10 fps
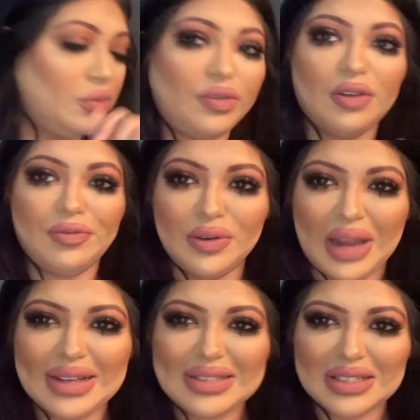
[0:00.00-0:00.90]
for a few
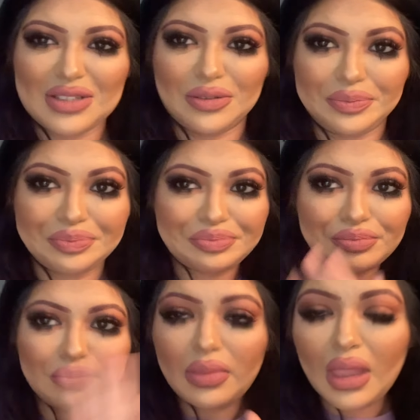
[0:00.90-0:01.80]
days just to
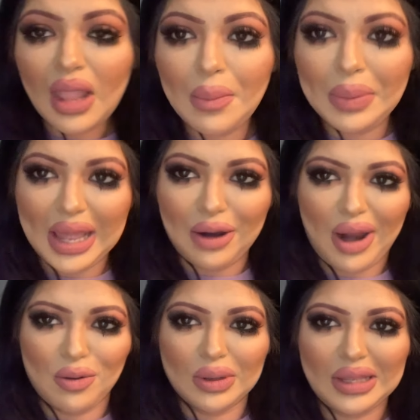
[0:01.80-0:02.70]
play
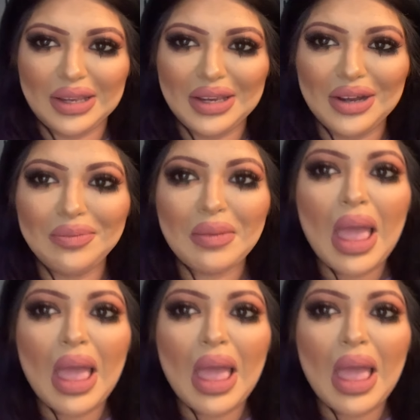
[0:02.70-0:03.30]
around with it, you know?